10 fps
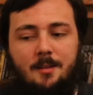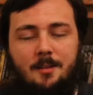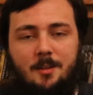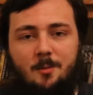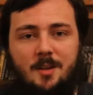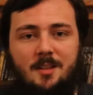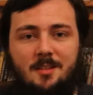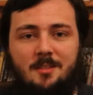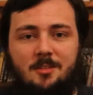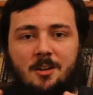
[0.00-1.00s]
you know, when it's
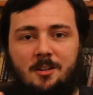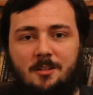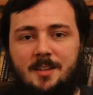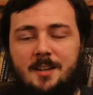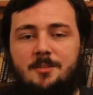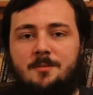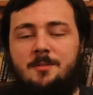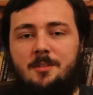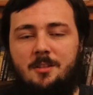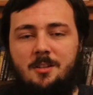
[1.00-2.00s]
in the dark
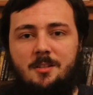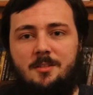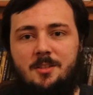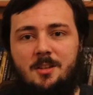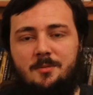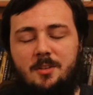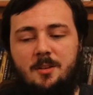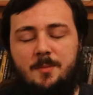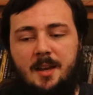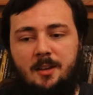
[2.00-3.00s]
locations and stuff,
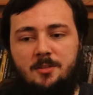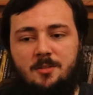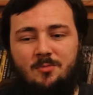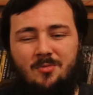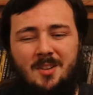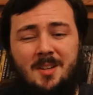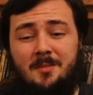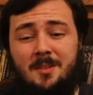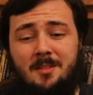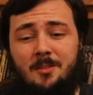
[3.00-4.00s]
the action is really,
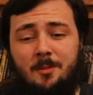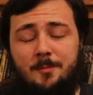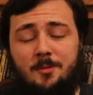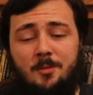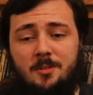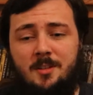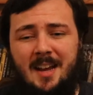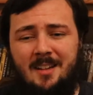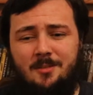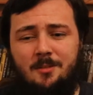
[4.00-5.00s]
really not good
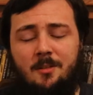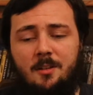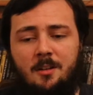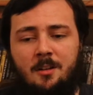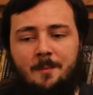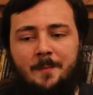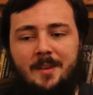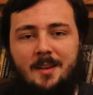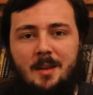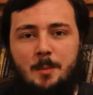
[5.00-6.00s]
at all.
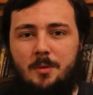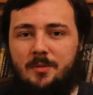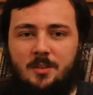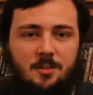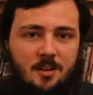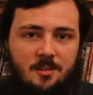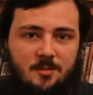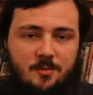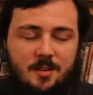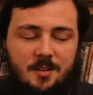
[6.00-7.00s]
Bit of a disaster,
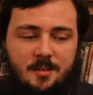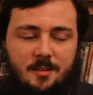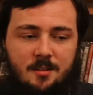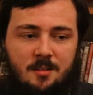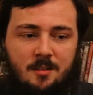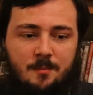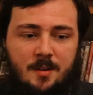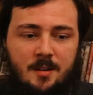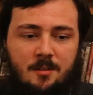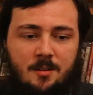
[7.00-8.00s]
really,
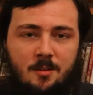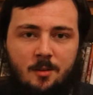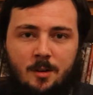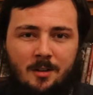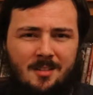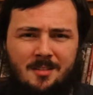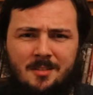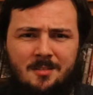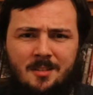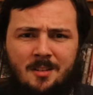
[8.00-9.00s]
and not well edited
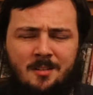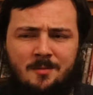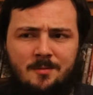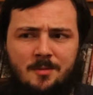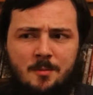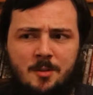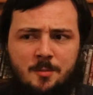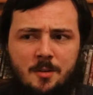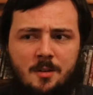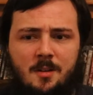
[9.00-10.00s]
for the most
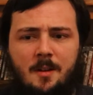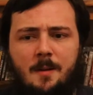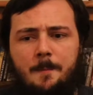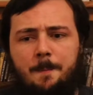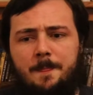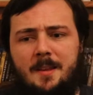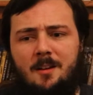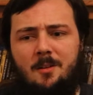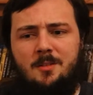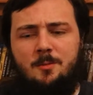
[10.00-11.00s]
part.
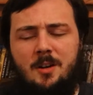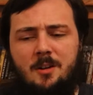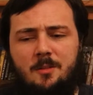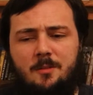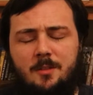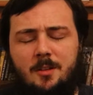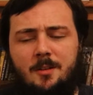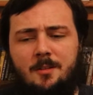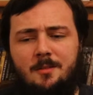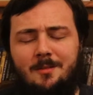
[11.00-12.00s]
Now, as well, you know,